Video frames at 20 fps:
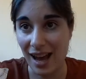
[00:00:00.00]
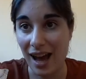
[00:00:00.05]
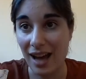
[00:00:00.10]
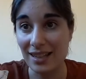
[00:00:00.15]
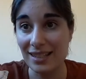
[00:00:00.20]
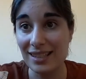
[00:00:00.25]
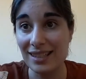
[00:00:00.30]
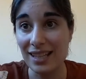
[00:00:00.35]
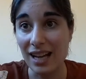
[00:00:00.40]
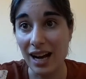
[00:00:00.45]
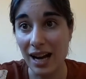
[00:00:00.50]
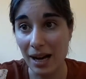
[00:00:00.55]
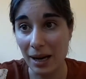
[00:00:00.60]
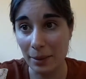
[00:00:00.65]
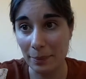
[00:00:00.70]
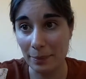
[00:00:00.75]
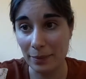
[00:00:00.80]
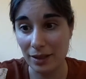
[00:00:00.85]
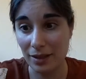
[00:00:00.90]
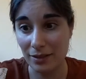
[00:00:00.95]
on
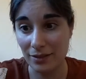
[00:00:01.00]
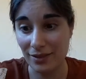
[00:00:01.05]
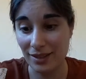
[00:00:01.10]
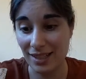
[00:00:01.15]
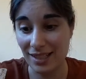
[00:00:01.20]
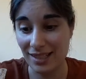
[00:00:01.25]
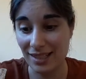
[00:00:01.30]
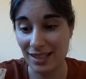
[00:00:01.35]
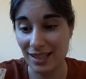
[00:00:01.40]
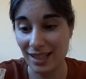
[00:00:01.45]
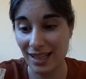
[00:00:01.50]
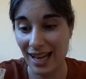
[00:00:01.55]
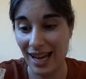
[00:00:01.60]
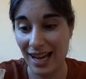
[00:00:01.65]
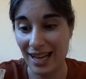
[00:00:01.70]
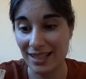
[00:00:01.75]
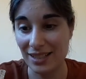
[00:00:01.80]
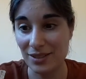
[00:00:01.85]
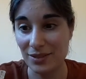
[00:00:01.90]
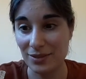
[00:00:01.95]
top of this
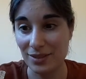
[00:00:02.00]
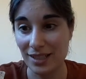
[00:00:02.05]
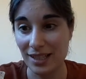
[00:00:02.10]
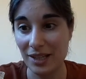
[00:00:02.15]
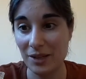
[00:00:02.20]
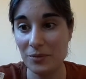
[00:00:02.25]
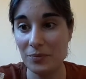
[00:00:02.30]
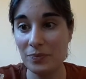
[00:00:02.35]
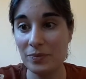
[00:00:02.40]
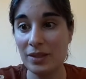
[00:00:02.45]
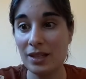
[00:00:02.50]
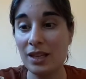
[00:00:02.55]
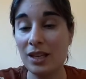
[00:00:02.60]
glass, right?